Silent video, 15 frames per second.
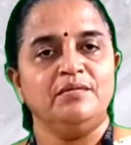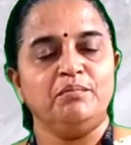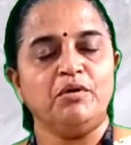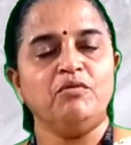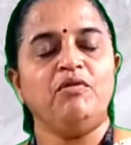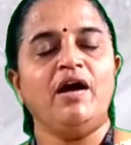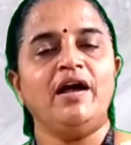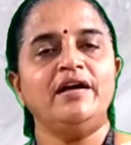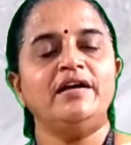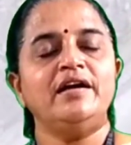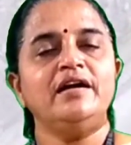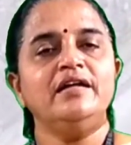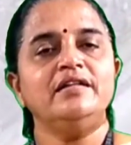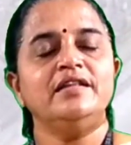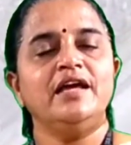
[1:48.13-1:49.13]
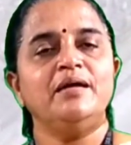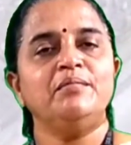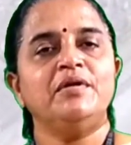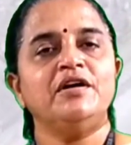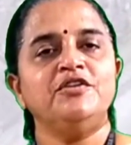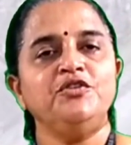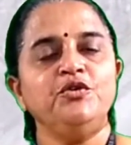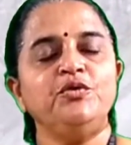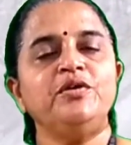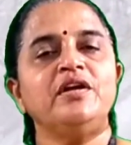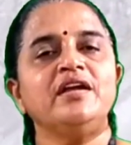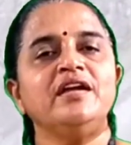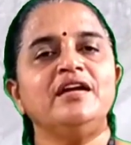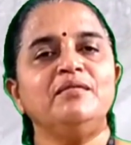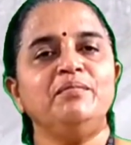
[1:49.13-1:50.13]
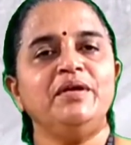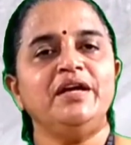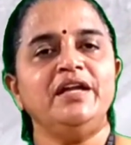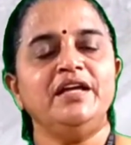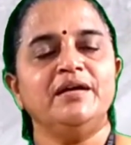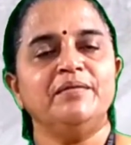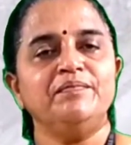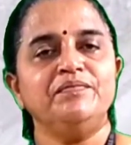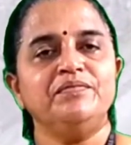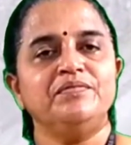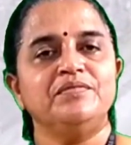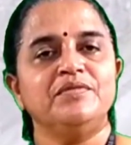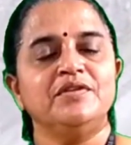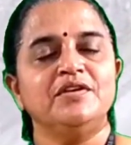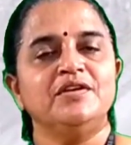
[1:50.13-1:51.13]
provided them a nutrient medium